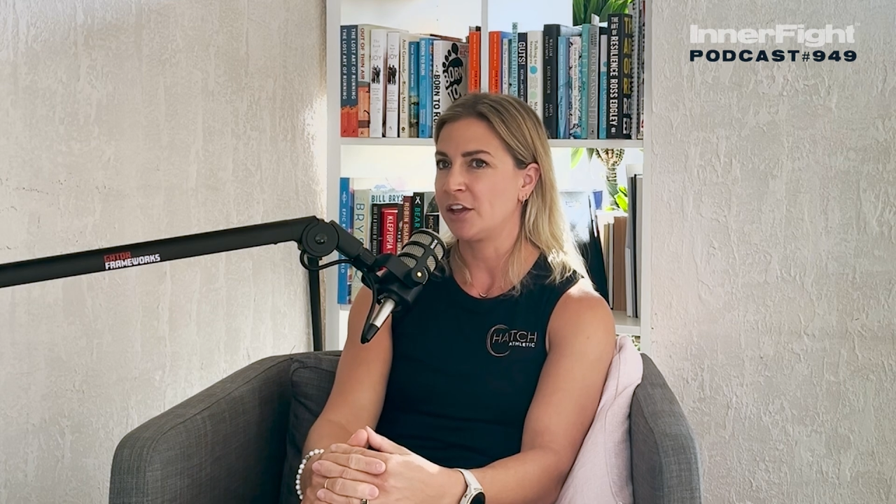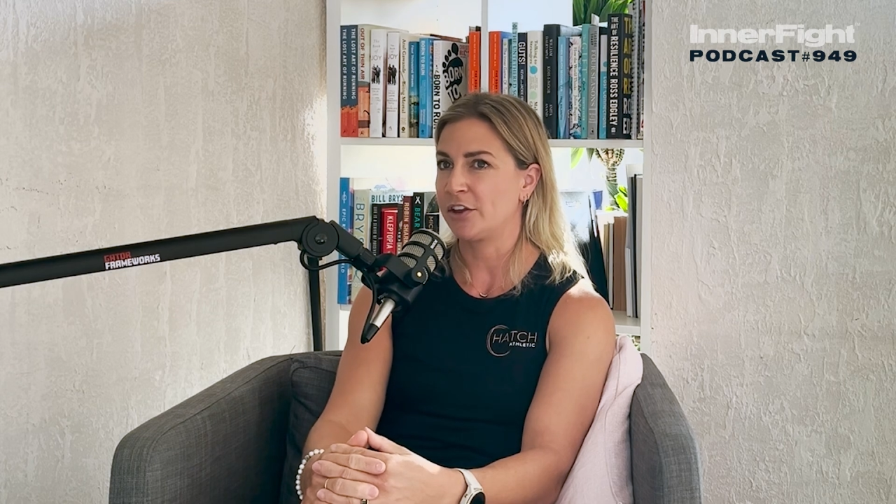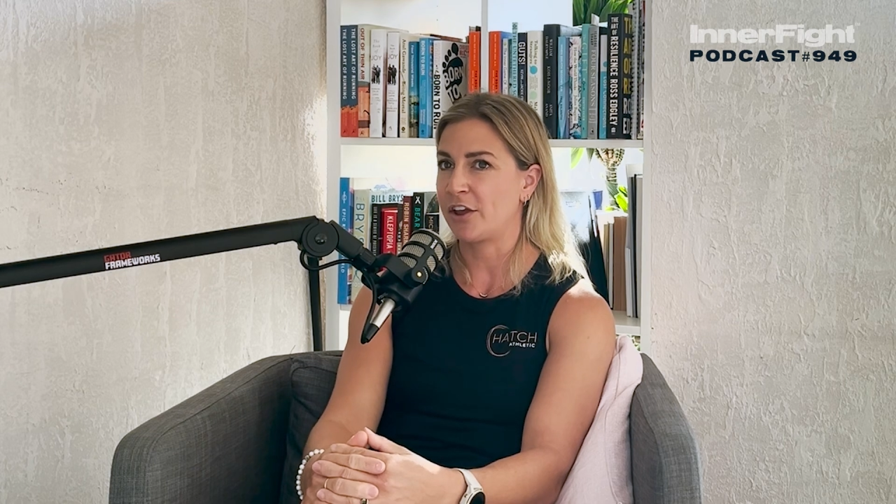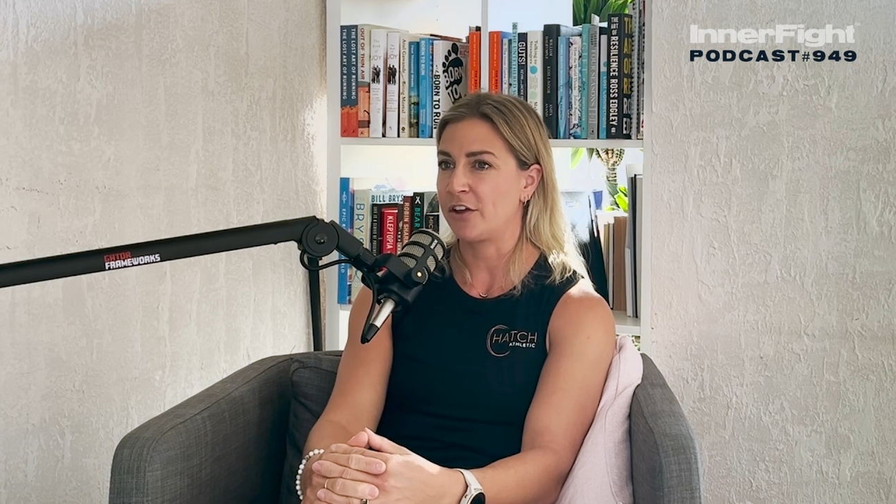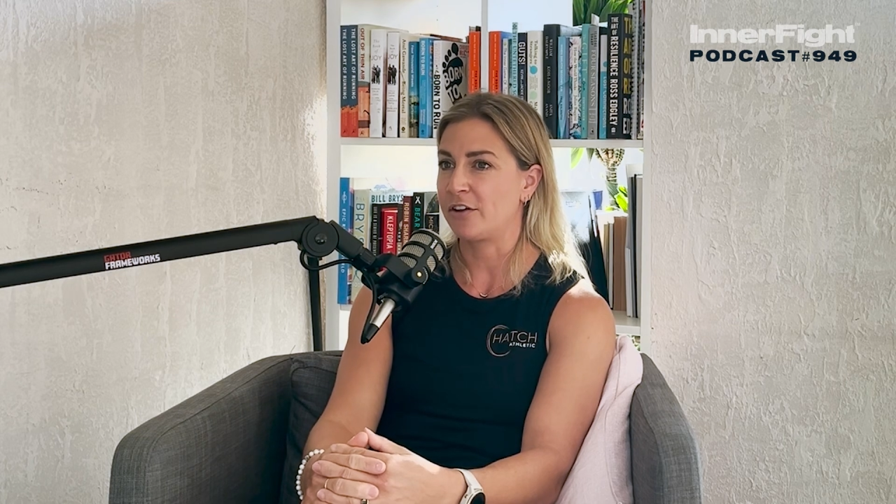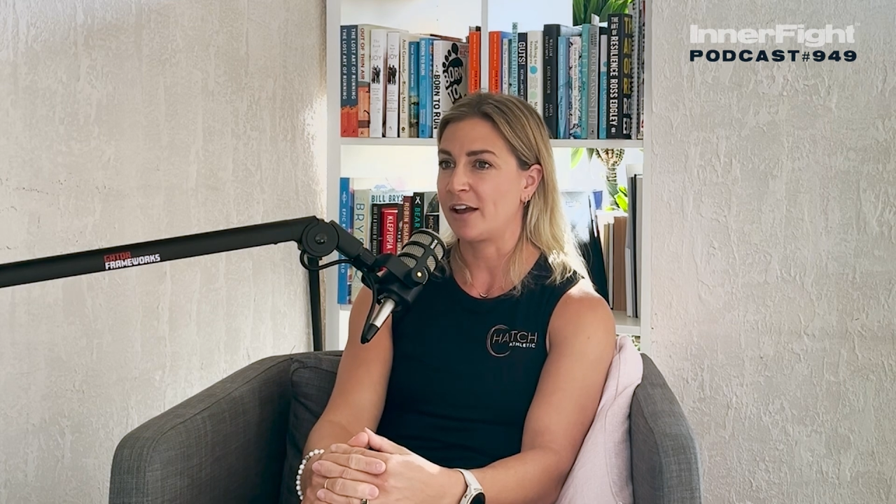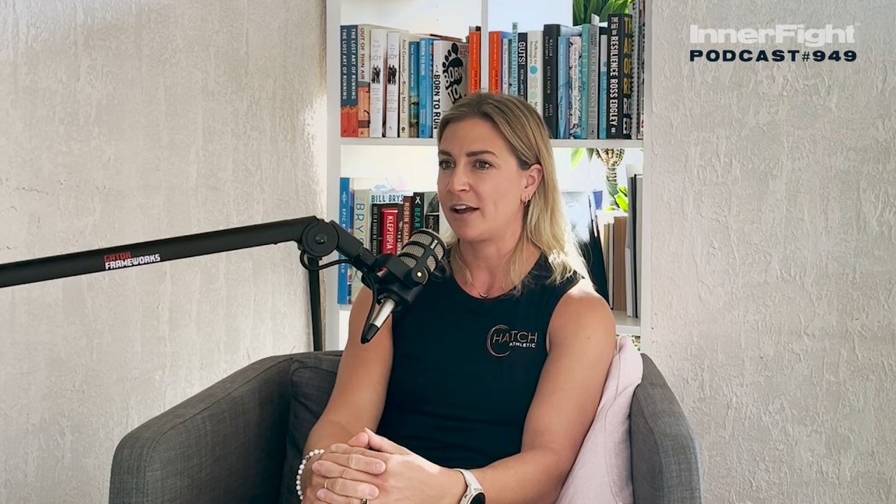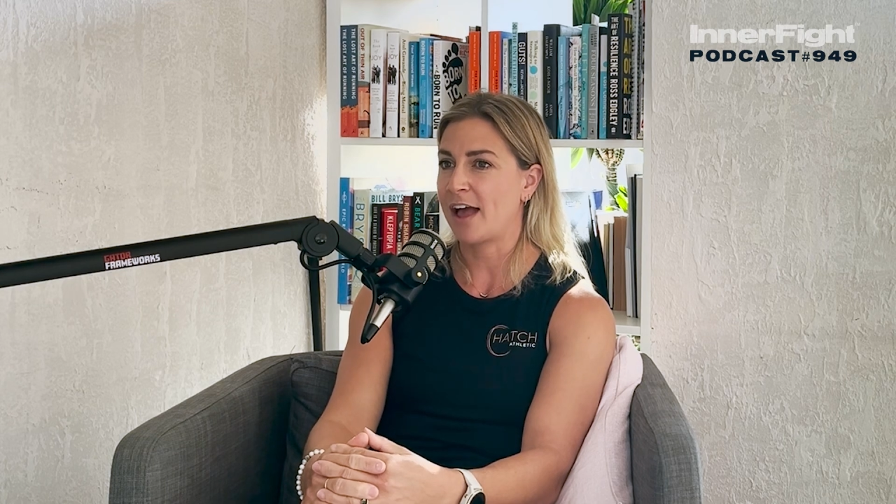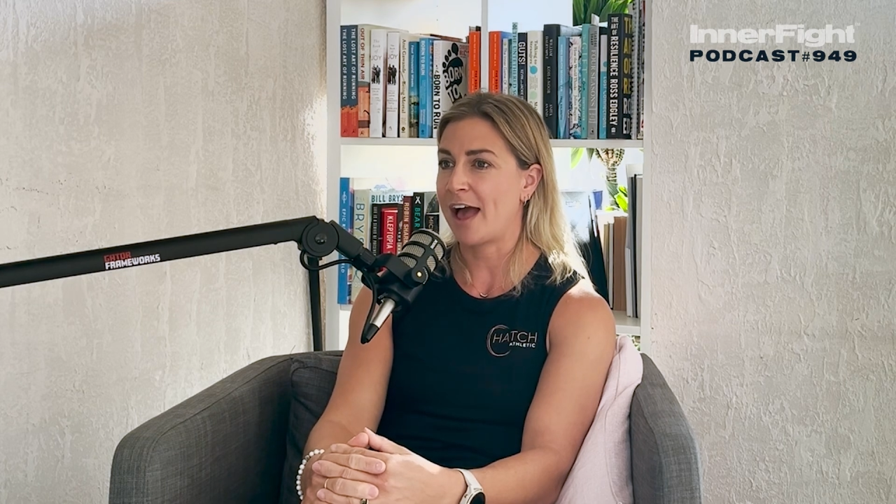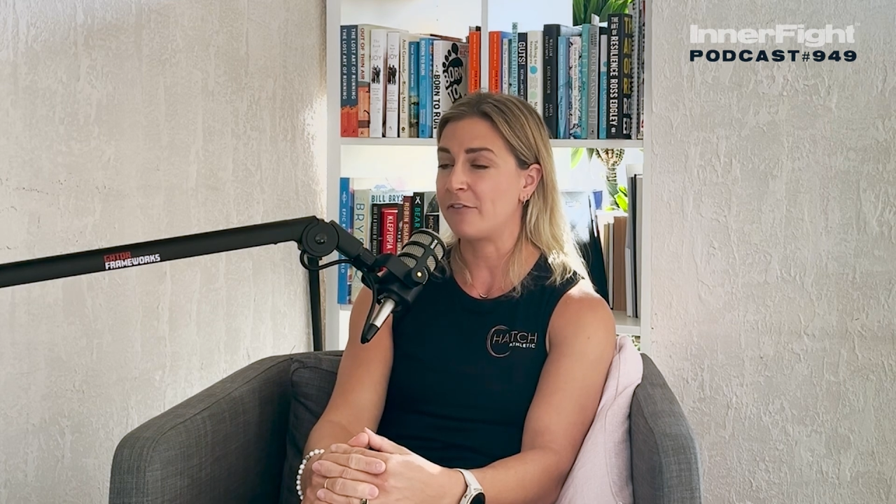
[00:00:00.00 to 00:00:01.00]

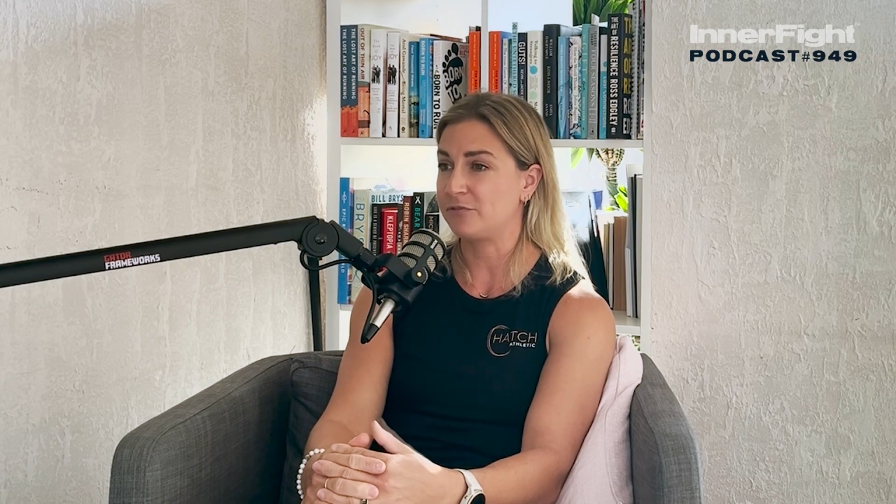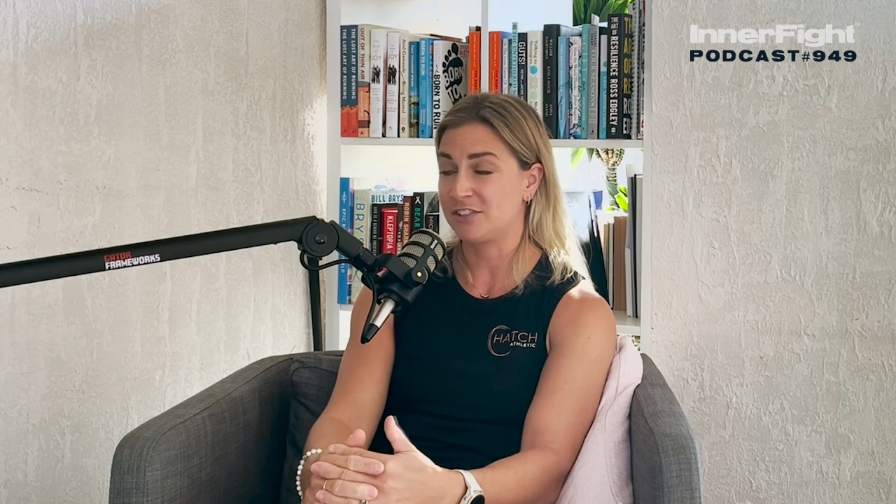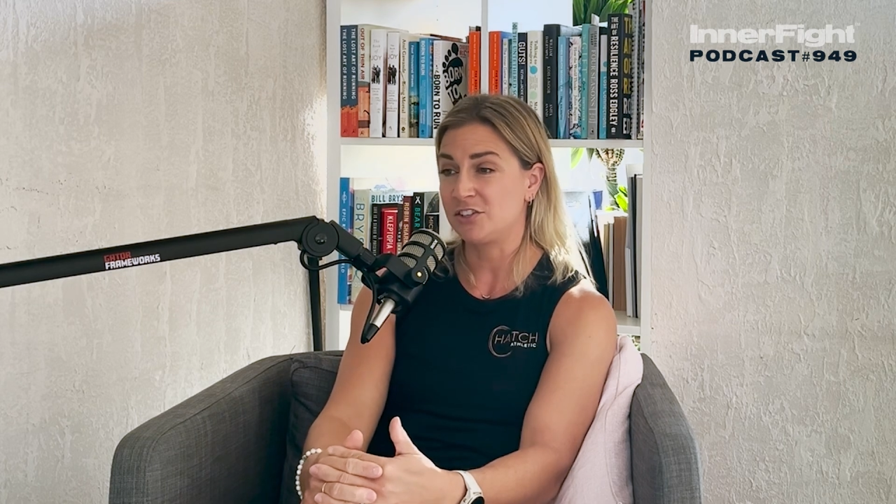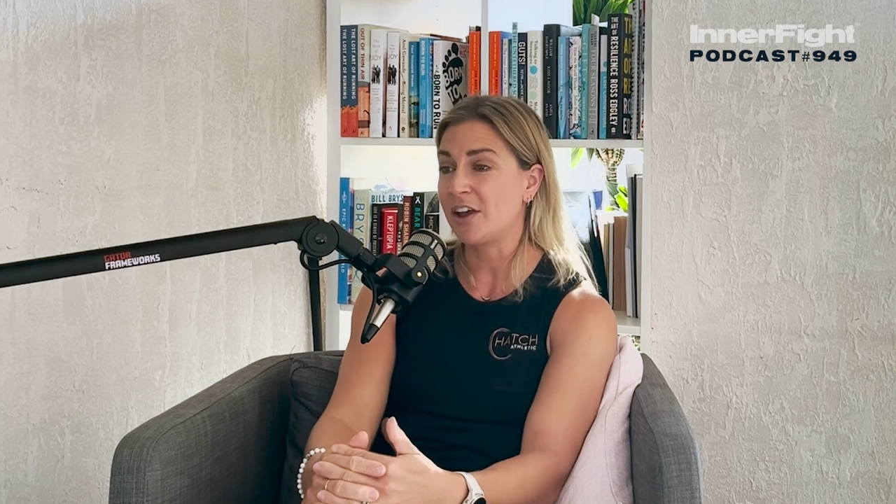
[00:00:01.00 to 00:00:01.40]
did